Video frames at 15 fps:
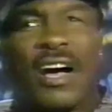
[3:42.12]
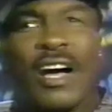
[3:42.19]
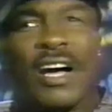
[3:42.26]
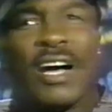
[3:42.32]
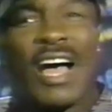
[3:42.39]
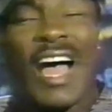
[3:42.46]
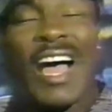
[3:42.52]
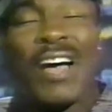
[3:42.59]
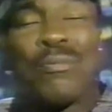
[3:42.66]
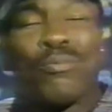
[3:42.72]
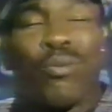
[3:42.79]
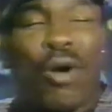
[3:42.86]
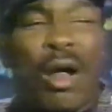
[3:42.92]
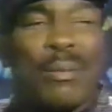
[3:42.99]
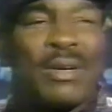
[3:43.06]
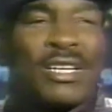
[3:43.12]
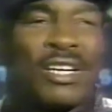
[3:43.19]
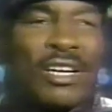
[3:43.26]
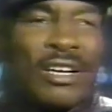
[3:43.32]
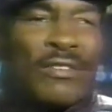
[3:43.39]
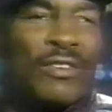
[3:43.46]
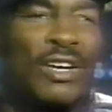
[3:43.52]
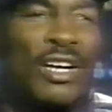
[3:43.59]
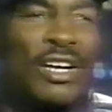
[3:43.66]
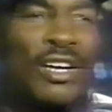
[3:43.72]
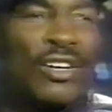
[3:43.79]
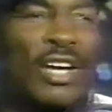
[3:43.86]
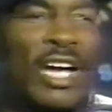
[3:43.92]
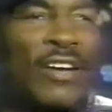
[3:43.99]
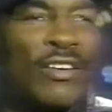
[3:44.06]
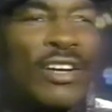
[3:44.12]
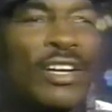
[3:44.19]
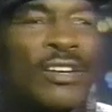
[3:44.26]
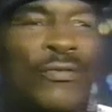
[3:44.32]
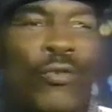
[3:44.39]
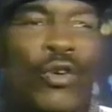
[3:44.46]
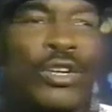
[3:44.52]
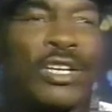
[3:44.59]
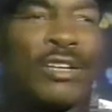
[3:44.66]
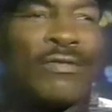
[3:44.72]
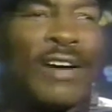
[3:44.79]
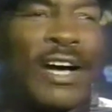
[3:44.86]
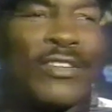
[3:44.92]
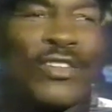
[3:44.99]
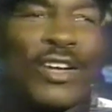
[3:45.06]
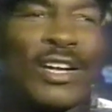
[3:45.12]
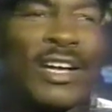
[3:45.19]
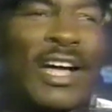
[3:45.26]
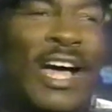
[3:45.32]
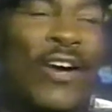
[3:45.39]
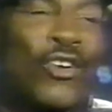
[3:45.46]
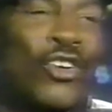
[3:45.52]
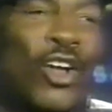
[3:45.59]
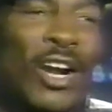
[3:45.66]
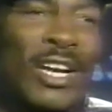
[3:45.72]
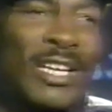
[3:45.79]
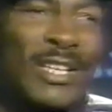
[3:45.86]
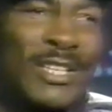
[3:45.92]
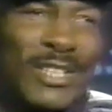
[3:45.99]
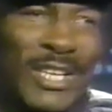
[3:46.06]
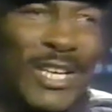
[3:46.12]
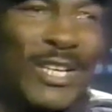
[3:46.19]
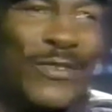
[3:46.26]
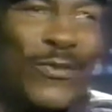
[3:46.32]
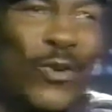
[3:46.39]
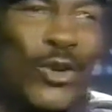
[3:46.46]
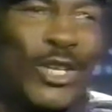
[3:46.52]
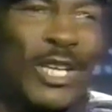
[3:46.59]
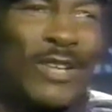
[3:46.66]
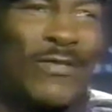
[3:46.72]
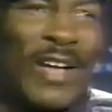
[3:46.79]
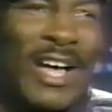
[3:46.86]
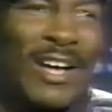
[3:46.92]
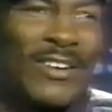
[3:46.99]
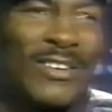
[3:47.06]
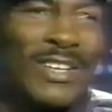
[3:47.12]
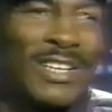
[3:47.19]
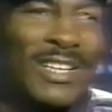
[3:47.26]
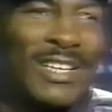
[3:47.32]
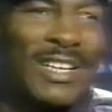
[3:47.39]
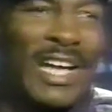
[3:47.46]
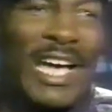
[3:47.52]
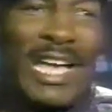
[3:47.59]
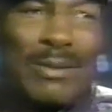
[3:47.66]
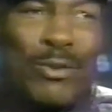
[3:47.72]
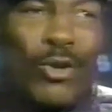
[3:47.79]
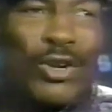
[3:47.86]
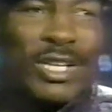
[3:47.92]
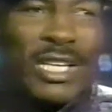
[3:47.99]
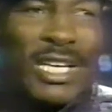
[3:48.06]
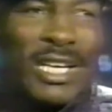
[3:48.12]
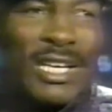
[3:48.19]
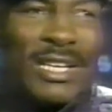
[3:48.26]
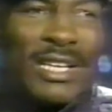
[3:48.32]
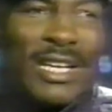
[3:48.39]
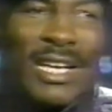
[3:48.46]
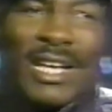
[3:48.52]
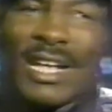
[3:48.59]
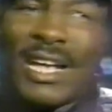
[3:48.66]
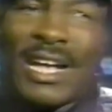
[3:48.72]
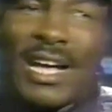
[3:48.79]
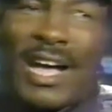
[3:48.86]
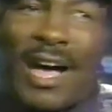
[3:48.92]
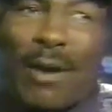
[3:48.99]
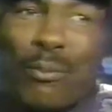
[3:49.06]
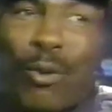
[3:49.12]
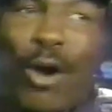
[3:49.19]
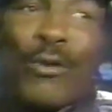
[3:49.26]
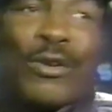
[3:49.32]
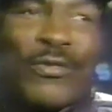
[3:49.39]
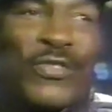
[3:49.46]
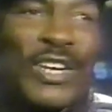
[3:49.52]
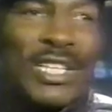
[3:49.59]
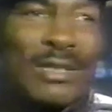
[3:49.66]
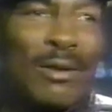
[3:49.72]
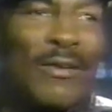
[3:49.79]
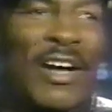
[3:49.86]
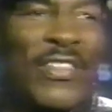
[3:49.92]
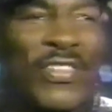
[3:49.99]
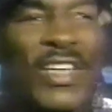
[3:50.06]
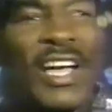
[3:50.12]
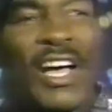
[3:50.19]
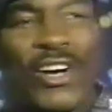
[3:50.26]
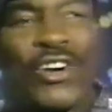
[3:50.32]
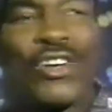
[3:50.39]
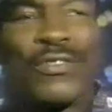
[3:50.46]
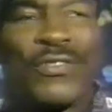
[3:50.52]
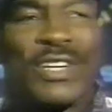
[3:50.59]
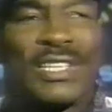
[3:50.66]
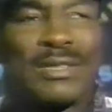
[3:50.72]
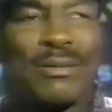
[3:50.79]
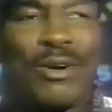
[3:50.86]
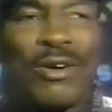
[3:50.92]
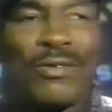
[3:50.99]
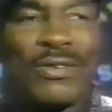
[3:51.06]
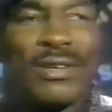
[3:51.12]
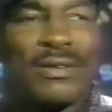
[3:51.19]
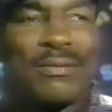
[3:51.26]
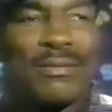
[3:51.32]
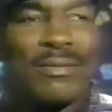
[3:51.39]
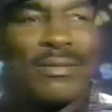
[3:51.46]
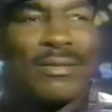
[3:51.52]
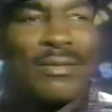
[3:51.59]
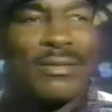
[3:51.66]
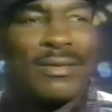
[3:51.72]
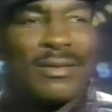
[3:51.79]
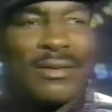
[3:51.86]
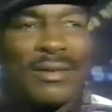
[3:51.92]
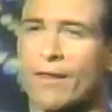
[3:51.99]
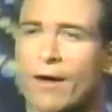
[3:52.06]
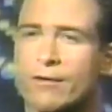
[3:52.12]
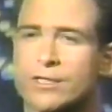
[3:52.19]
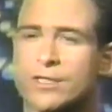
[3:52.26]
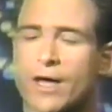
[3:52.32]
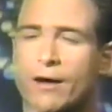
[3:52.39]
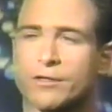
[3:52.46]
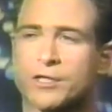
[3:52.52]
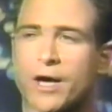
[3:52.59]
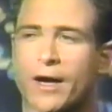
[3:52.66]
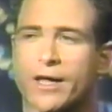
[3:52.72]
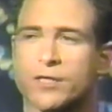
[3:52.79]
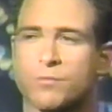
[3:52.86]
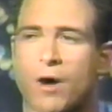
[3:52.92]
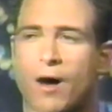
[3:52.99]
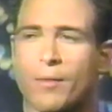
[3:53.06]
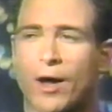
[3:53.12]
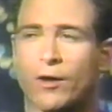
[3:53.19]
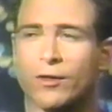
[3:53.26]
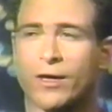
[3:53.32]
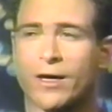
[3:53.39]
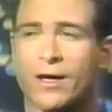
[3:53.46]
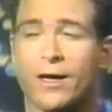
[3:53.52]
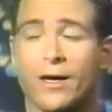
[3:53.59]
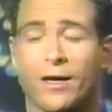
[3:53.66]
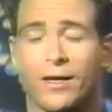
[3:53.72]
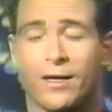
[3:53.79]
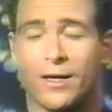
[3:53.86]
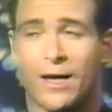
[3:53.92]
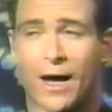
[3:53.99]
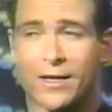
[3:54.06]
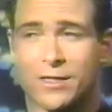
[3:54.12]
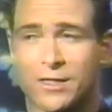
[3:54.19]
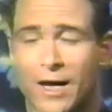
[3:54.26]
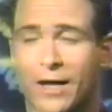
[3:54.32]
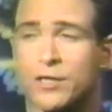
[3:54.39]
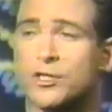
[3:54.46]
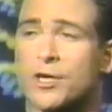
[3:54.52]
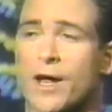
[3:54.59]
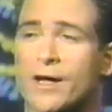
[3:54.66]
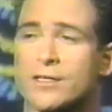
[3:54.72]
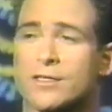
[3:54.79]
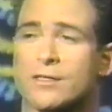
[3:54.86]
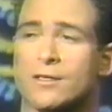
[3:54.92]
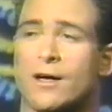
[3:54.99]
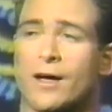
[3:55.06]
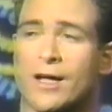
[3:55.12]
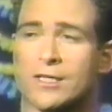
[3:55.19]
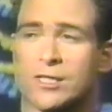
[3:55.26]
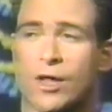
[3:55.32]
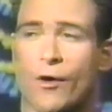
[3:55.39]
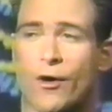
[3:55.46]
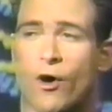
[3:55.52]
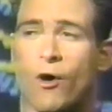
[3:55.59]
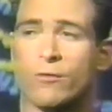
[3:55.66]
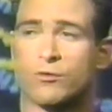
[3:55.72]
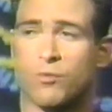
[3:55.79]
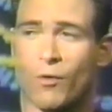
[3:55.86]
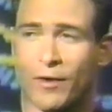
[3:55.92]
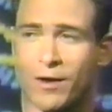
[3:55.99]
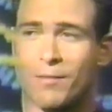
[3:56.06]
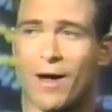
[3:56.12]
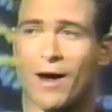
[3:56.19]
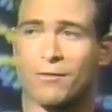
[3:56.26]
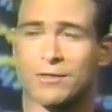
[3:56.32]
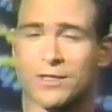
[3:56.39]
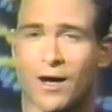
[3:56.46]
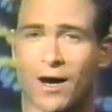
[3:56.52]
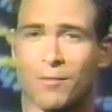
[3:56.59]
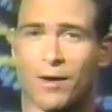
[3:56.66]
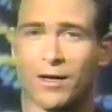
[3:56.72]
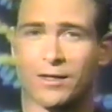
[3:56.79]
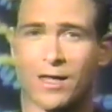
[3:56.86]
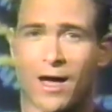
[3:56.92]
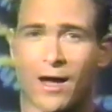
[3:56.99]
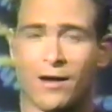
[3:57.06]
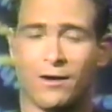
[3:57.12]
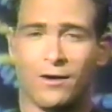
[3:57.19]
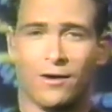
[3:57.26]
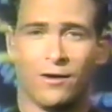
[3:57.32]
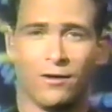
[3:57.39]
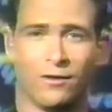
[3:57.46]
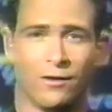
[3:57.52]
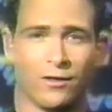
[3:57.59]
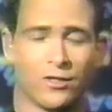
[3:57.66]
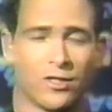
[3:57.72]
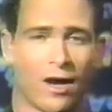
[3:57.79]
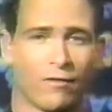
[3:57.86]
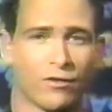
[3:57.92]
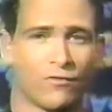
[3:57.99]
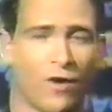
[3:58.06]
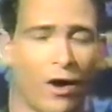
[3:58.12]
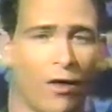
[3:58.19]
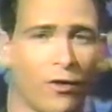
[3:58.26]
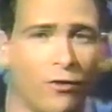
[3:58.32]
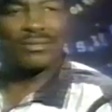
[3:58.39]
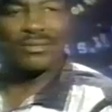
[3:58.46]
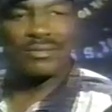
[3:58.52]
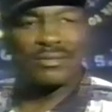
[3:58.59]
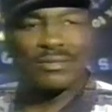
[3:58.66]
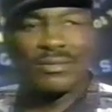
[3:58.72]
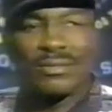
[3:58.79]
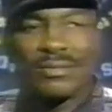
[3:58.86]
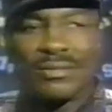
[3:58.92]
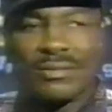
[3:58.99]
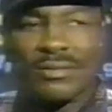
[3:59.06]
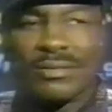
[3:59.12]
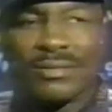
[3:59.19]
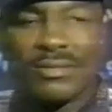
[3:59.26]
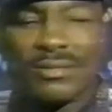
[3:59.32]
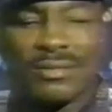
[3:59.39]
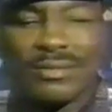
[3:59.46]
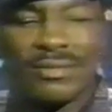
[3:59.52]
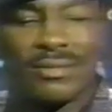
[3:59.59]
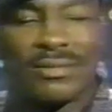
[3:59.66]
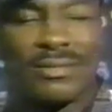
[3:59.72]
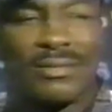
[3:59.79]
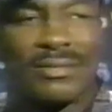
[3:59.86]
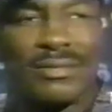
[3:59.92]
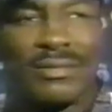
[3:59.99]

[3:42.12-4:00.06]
I, I probably could have. Uh, I had, in the 14th round. I heard Ali again the 14th round. I had him hurt again. I probably have finished him off. I think I could have finished him off. All right, now that was a title shot against Muhammad Ali. You got a second chance yeah. against Larry Holmes. When we come back, we'll talk about that. Earnie Shavers fought all the great fighters of his era. He's